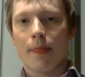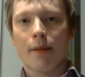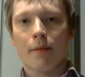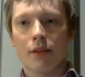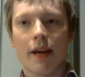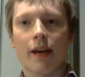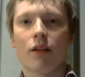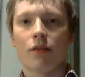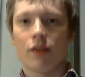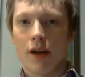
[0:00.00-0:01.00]
It will take a
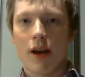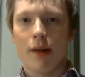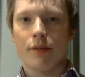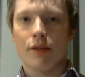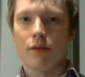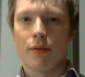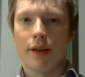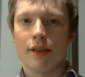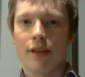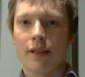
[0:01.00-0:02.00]
long time to
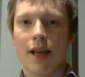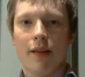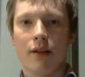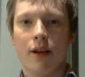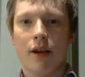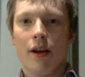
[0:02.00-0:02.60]
reach this level,